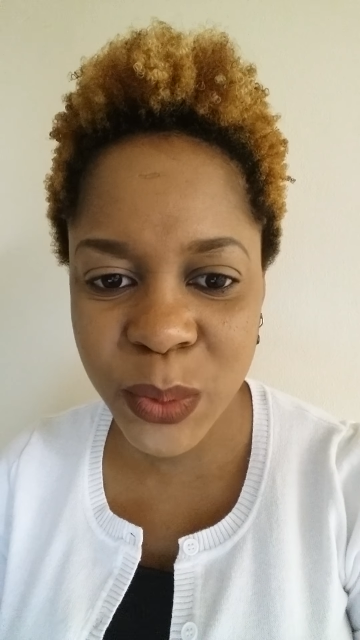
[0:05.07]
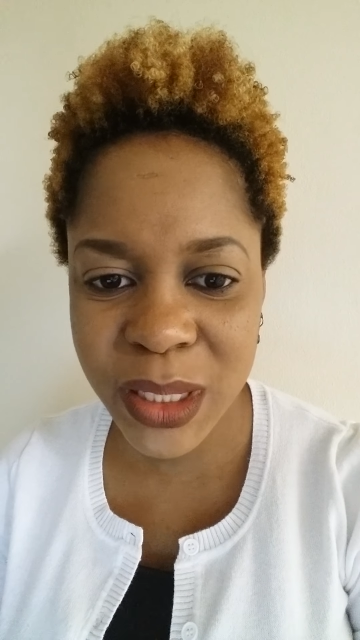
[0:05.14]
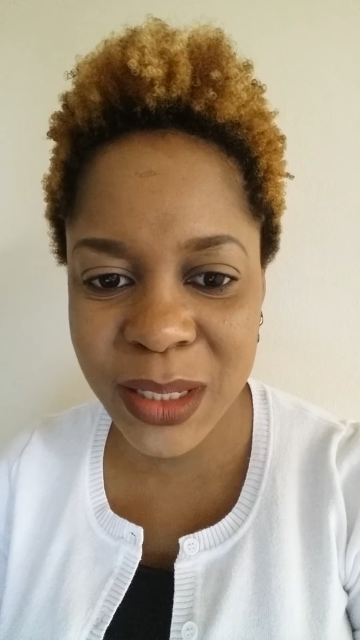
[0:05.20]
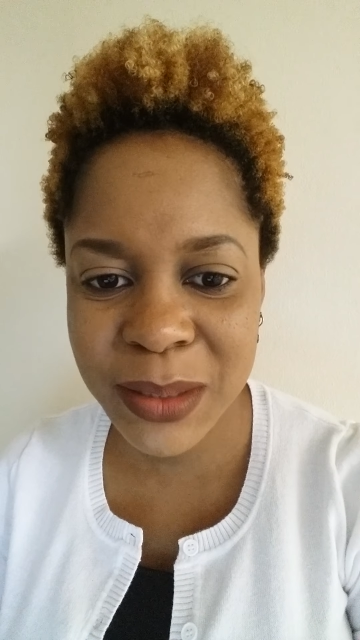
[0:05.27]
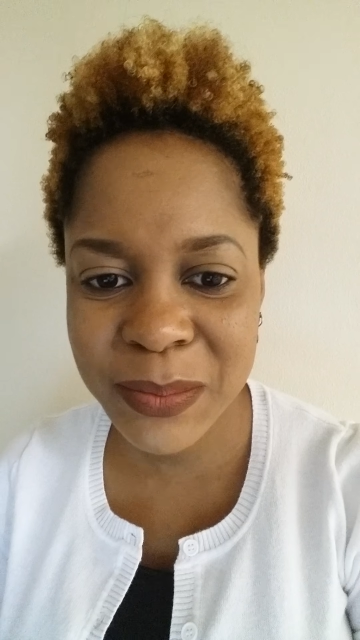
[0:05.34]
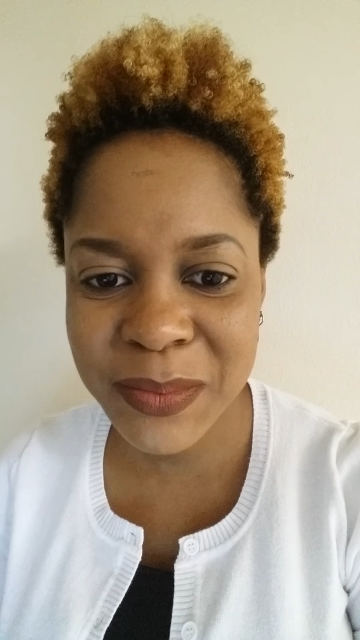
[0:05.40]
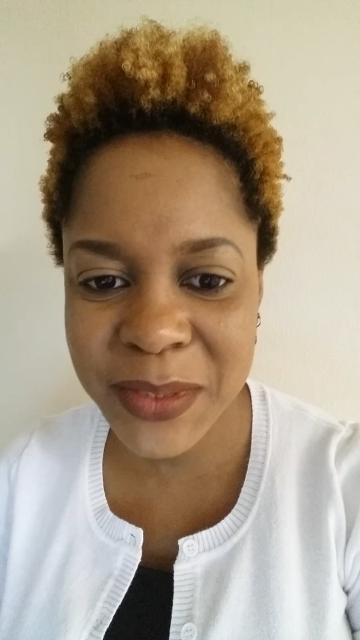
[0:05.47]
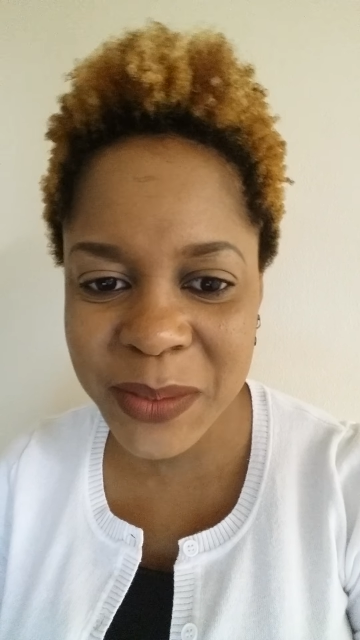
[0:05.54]

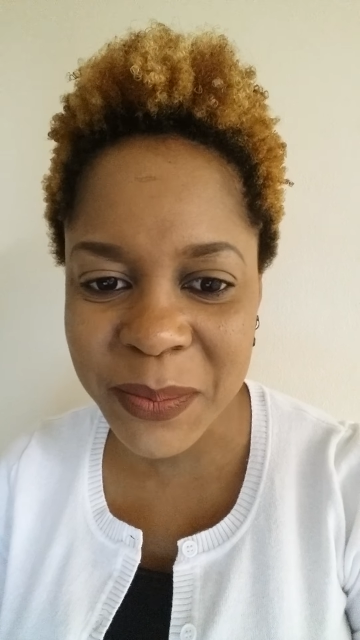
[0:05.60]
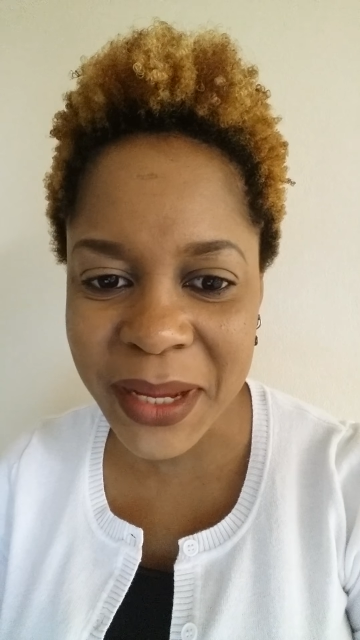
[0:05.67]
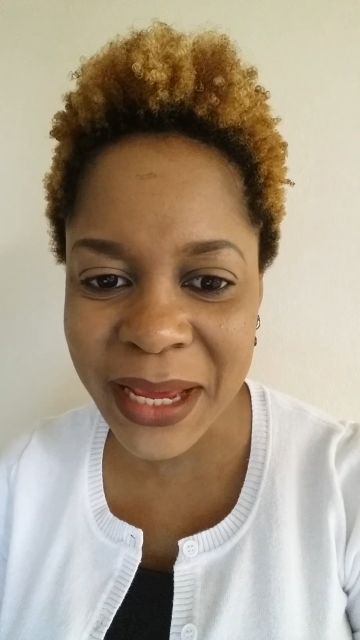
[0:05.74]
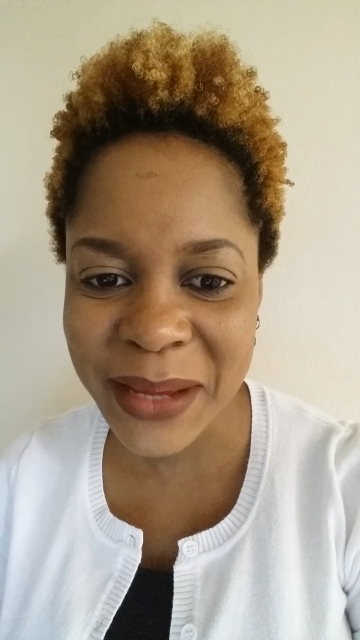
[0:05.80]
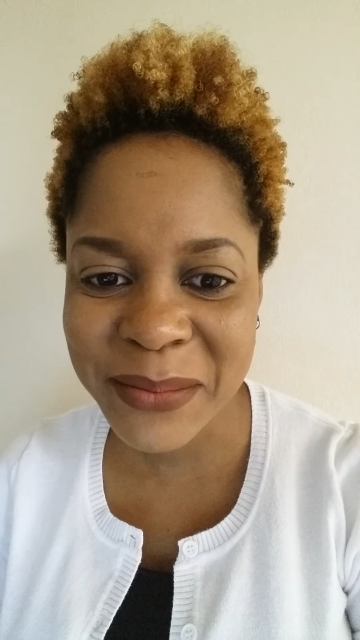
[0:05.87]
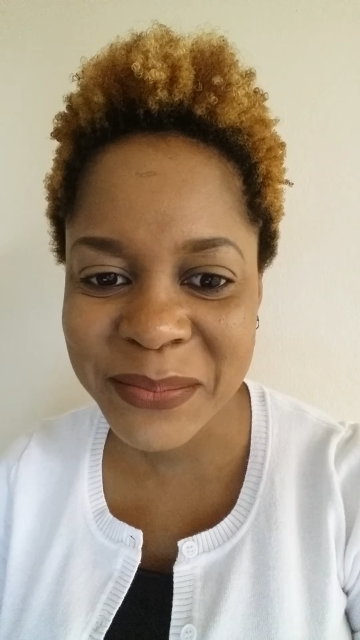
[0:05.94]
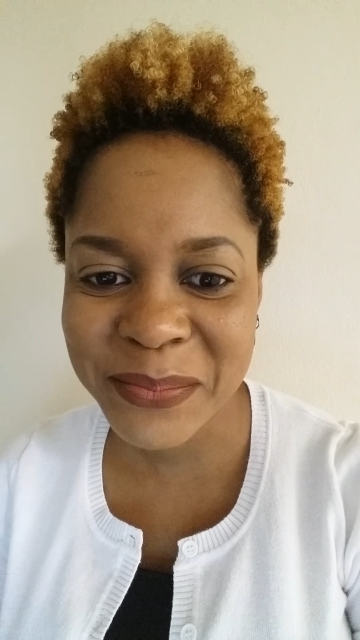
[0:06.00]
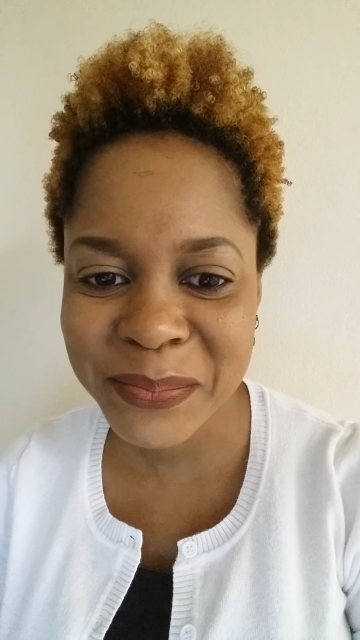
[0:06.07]
welcome to
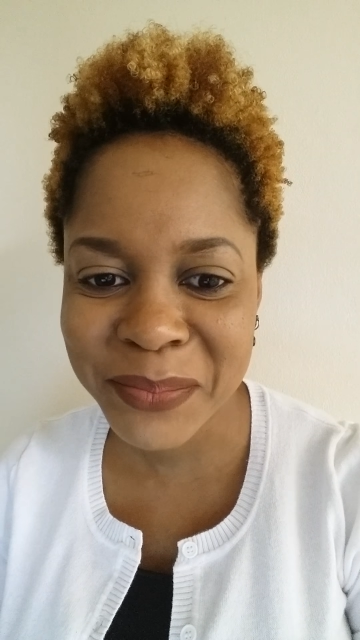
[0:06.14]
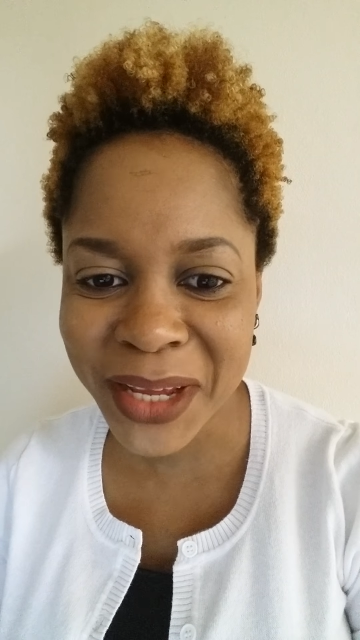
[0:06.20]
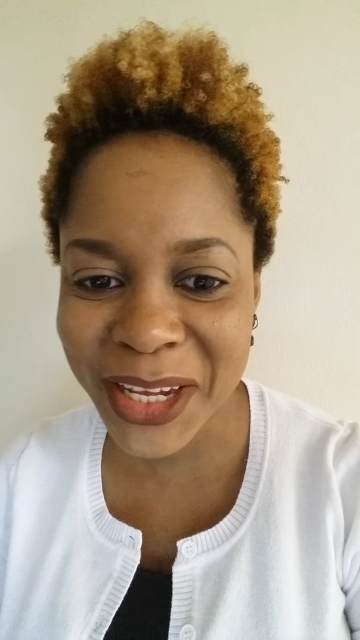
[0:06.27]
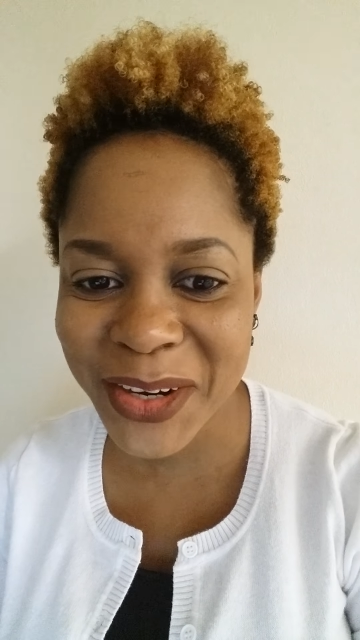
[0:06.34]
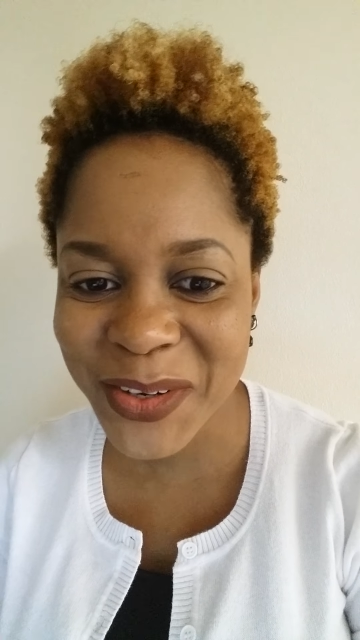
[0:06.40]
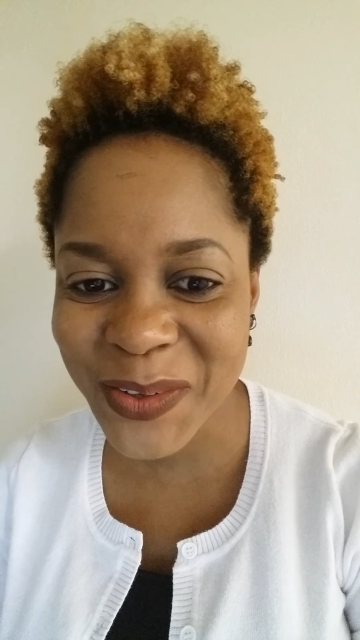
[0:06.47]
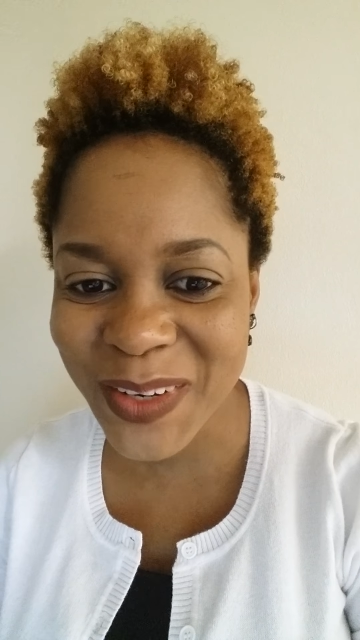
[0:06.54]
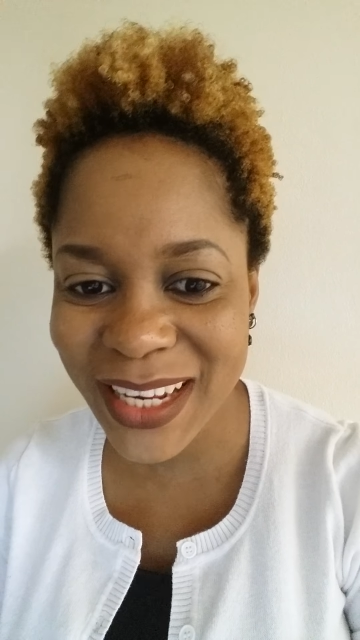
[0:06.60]
my
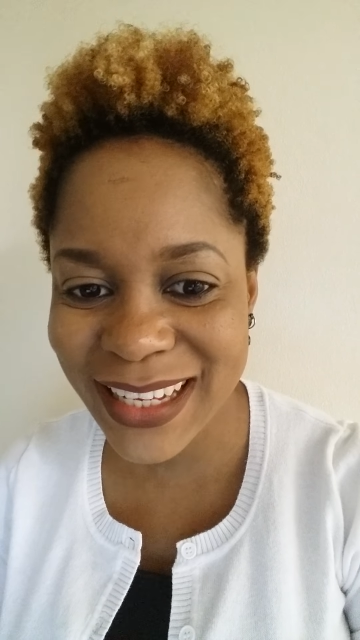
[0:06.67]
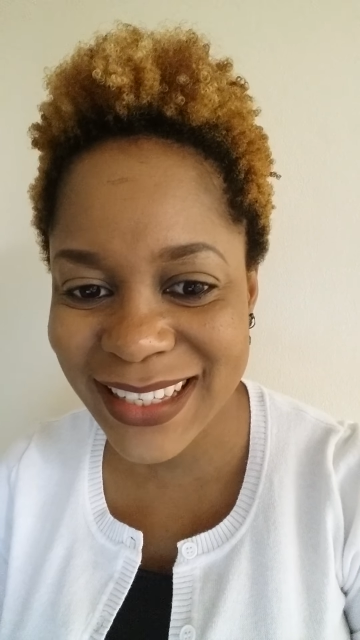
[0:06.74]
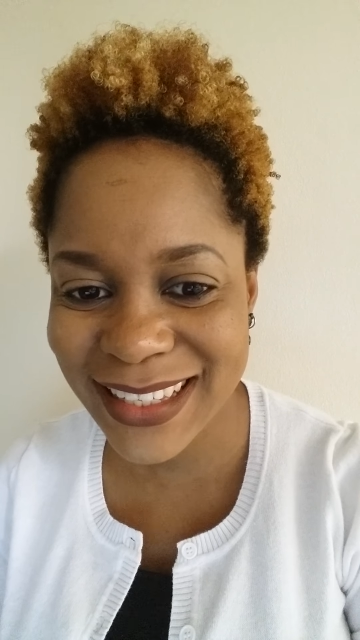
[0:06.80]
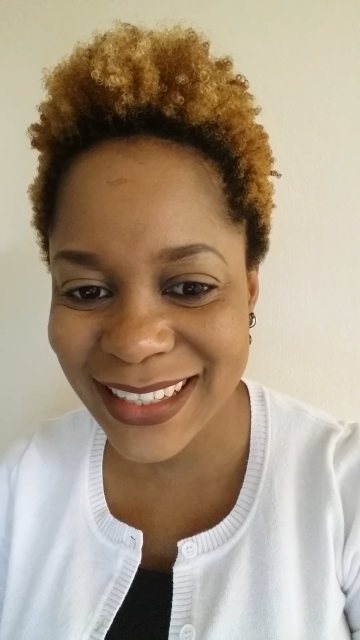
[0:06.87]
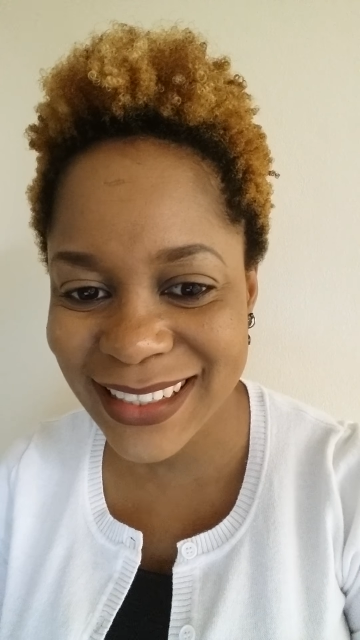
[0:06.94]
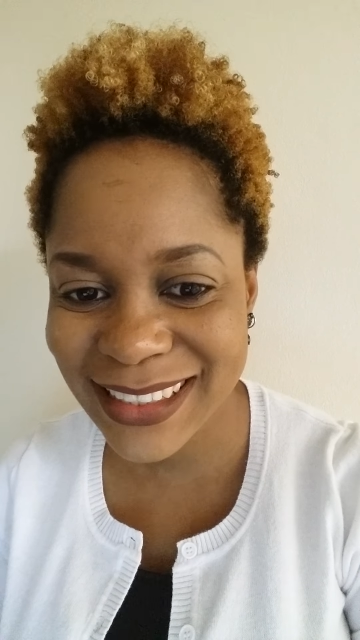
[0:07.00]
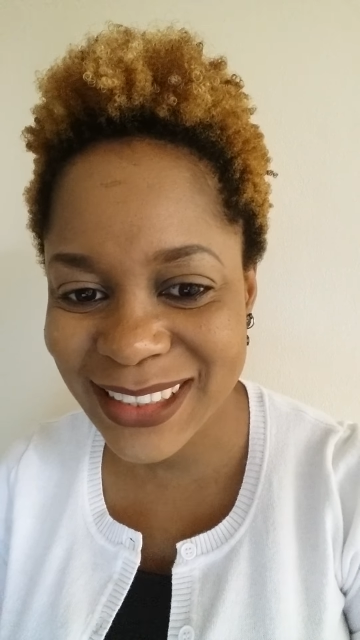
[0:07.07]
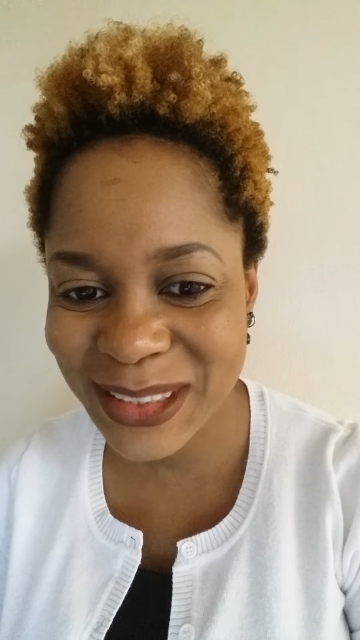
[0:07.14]
macro
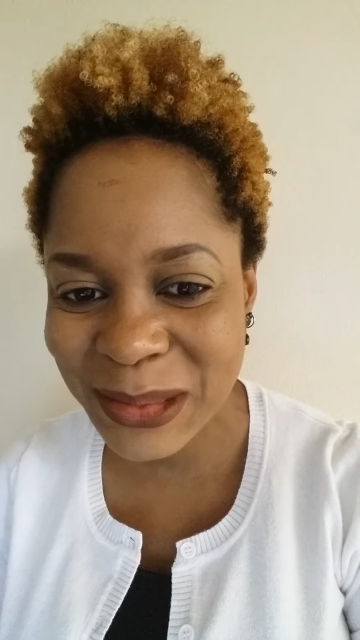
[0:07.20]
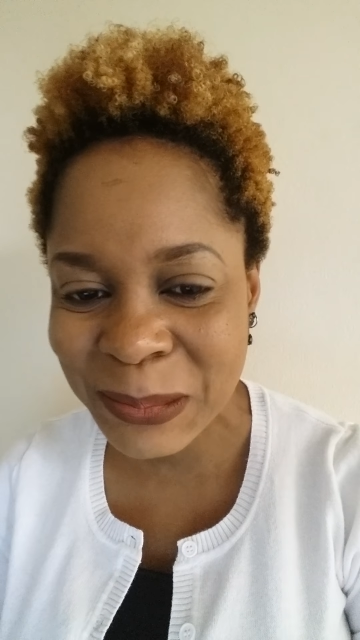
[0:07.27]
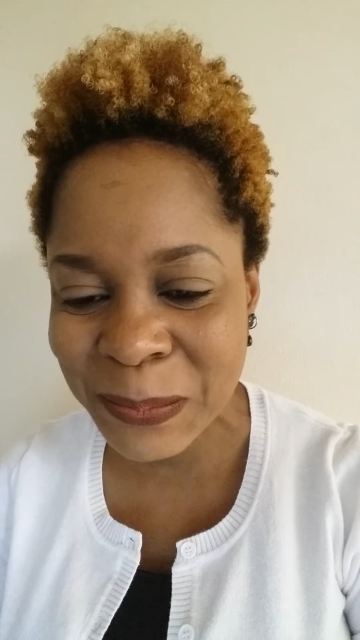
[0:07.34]
lesson.